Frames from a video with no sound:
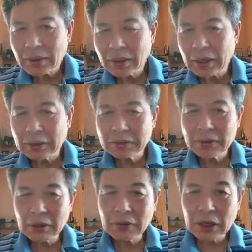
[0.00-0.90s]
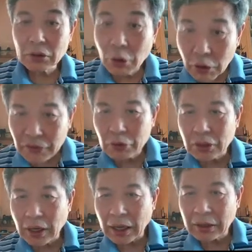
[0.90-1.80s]
And then if there's no
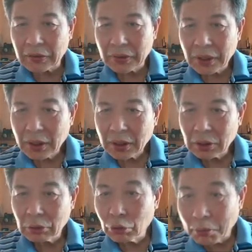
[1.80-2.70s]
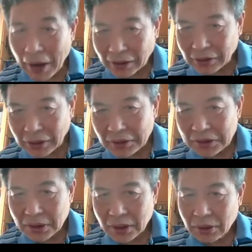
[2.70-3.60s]
future life, you do bad
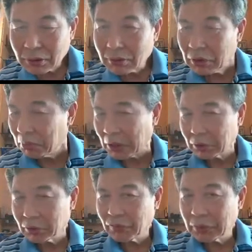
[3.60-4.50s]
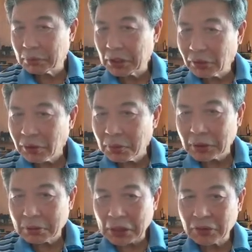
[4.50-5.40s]
things, you make you feel
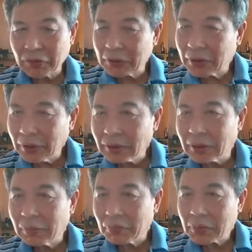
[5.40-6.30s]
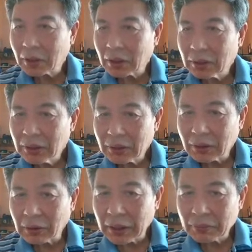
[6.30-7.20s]
miserable, make you feel guilty.
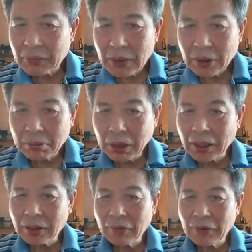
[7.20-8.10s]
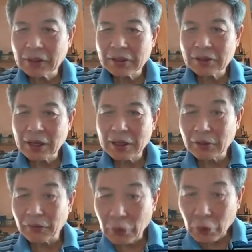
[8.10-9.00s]
All right? But if it turns out there is
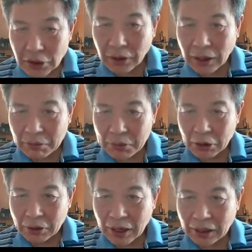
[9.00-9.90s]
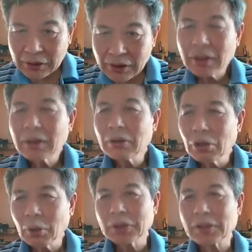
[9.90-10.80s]
a future life beyond death,
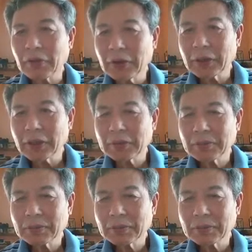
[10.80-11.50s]
you will suffer again.